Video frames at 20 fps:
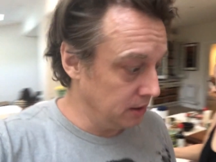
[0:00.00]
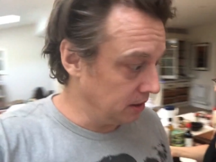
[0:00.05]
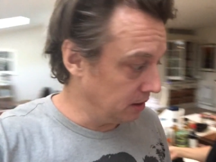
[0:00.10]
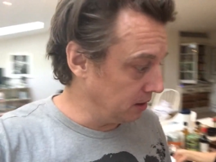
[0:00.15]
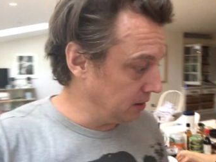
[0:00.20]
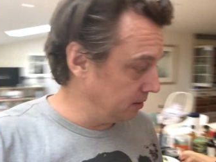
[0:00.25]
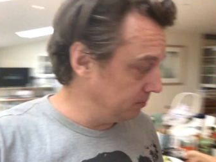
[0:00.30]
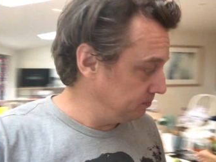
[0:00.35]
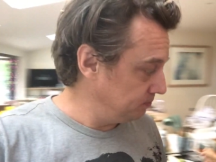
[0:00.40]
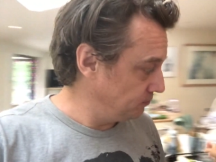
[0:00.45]

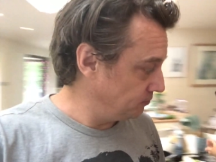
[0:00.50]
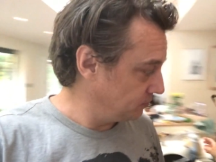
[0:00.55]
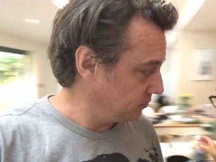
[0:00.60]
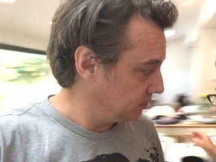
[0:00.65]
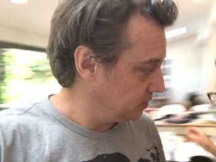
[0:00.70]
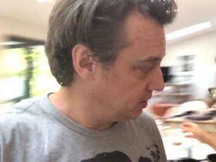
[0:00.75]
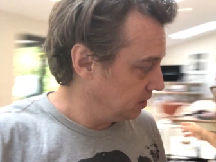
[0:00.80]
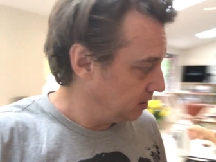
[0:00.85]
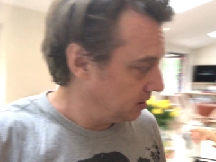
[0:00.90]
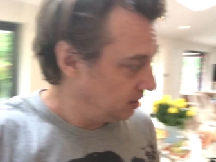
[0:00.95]
Um,
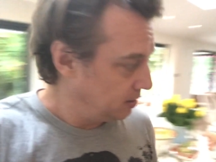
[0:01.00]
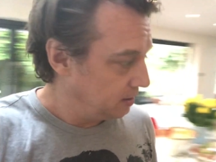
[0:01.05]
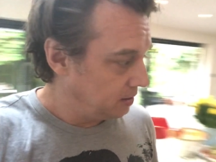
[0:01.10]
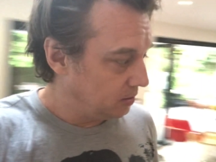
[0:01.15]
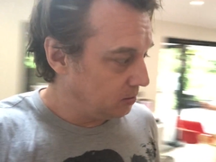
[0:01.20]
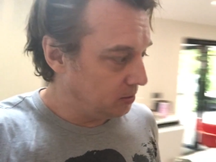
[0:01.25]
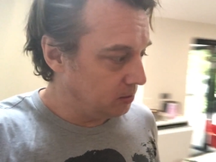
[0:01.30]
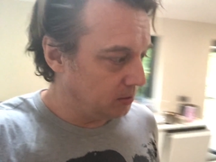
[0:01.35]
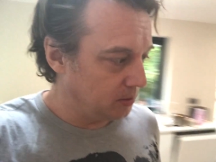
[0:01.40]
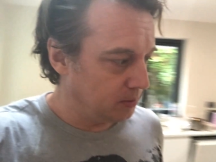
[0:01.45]

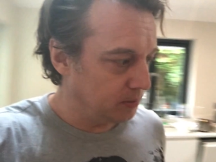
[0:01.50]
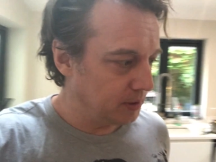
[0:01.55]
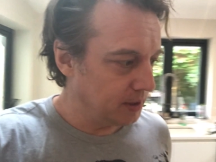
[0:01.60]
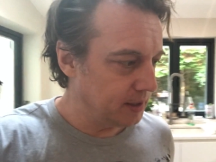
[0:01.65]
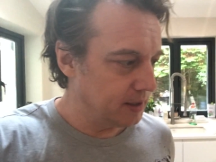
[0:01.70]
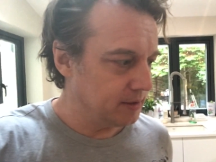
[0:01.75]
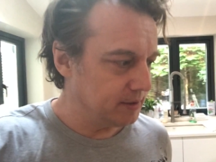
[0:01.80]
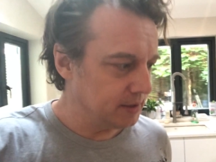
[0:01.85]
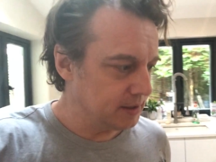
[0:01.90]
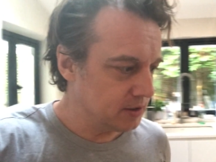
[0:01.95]
oh
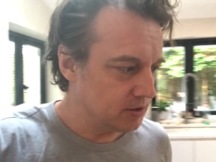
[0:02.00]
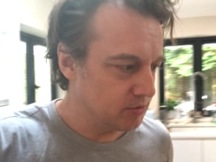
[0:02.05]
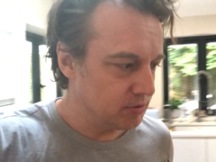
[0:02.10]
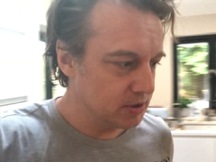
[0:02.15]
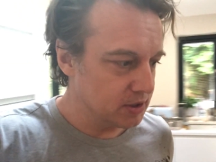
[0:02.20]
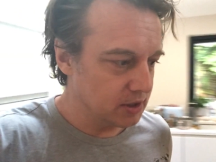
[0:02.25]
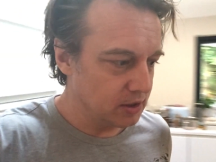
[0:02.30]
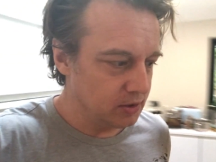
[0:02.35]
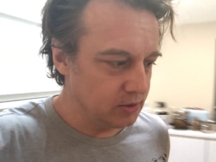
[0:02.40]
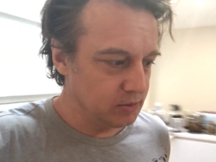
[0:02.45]
wow, that's a
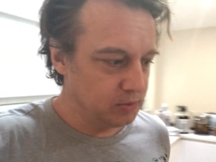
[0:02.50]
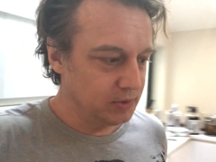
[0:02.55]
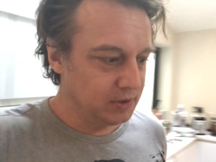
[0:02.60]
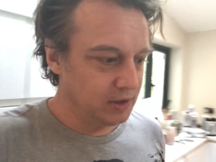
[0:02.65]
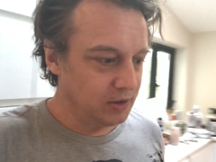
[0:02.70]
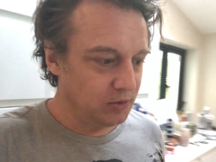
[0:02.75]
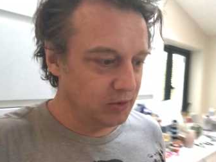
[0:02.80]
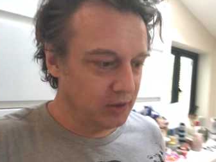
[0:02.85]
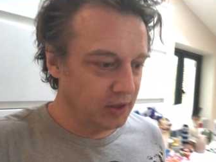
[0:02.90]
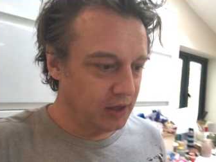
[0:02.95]
result with
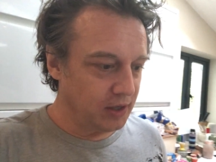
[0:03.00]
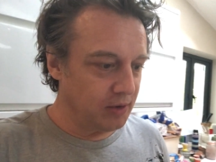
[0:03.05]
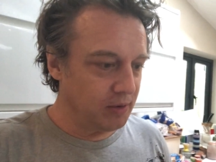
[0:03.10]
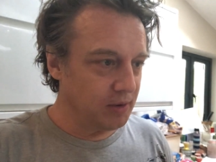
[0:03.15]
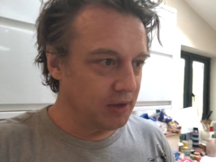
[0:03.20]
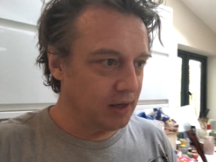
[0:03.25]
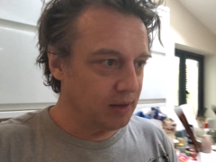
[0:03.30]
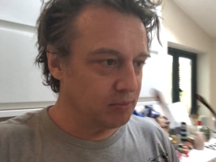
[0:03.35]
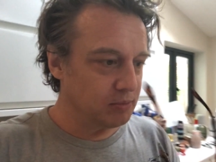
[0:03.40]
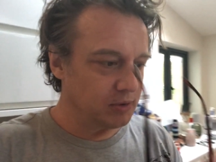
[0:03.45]
long
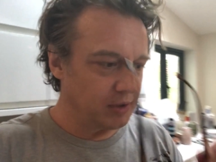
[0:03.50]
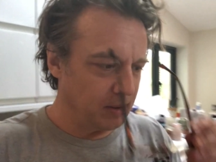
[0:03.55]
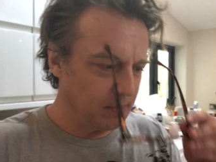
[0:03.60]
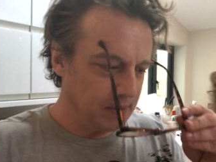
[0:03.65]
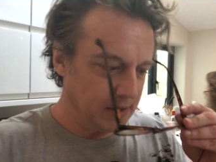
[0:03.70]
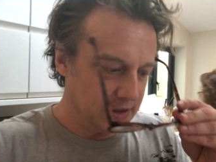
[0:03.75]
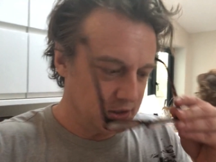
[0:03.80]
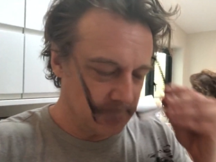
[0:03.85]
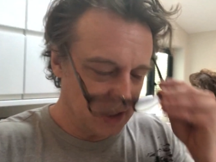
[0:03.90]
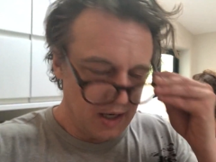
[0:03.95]
cucumbery
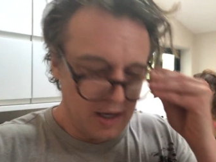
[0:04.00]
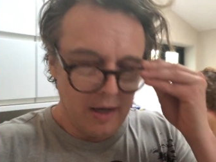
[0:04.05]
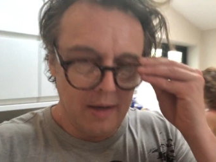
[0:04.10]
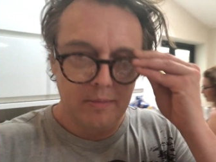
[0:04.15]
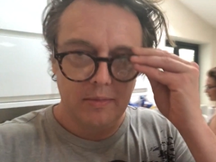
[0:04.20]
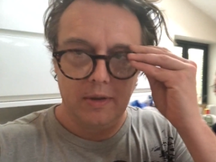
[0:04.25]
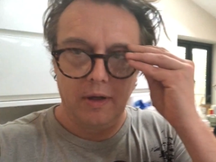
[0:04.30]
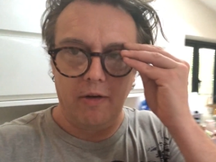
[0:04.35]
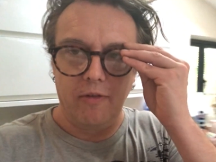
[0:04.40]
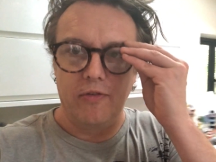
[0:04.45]
bits.
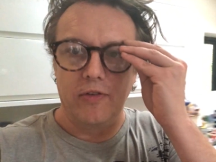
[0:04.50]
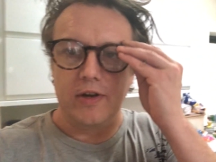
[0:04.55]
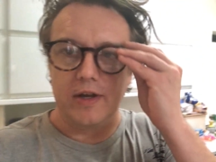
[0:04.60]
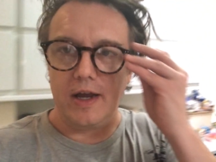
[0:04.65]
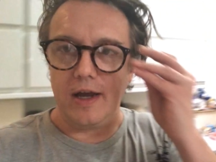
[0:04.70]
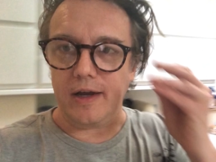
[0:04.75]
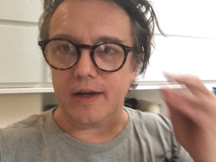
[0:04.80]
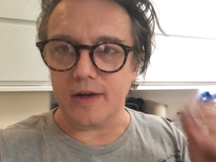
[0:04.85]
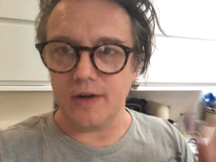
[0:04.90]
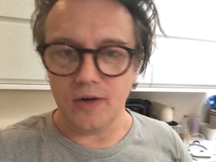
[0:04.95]
Don't
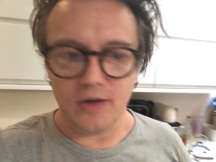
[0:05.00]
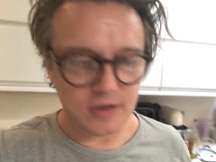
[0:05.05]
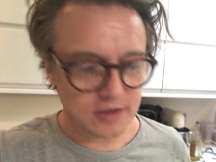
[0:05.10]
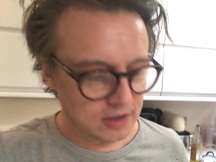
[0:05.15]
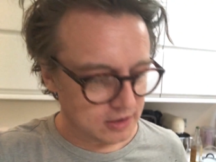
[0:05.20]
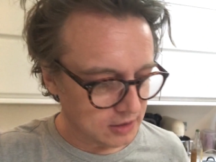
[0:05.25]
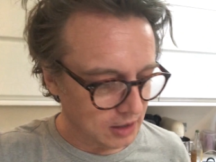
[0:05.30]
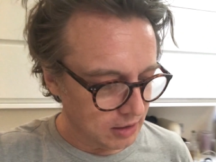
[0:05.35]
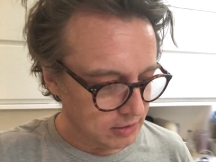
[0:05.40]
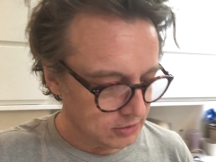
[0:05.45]
forget,
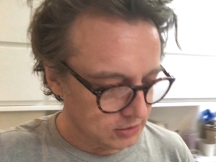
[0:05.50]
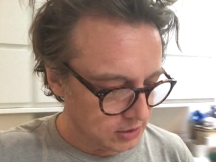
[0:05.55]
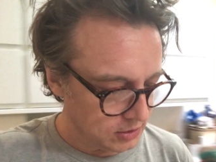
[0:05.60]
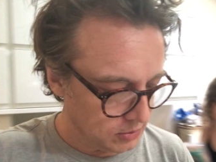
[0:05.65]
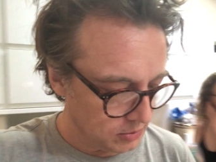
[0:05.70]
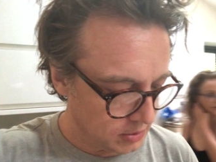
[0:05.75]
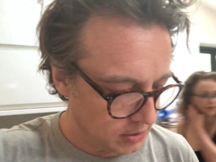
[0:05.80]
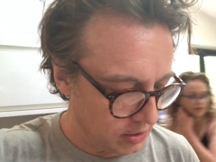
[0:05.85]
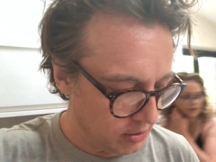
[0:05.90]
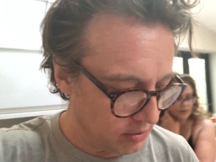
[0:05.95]
guys, I don't
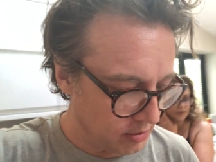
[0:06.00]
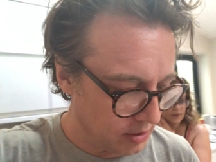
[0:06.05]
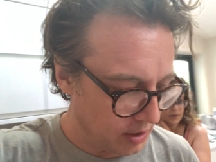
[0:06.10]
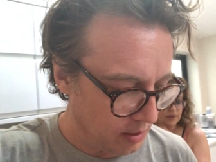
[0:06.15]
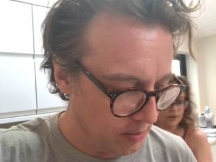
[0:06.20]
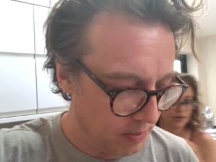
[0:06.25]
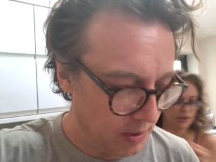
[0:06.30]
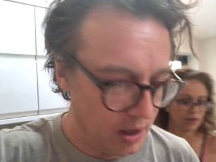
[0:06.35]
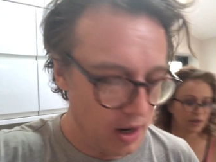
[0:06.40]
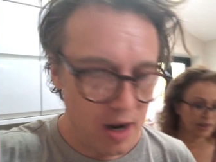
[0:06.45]
do
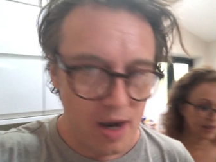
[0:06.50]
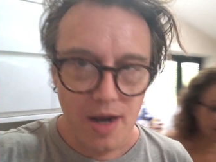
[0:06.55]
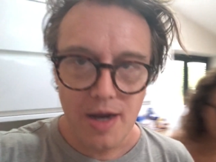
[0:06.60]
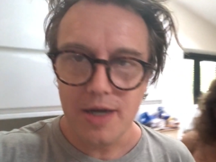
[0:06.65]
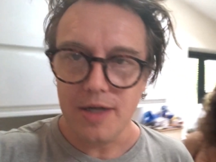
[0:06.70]
cucumber. Guys,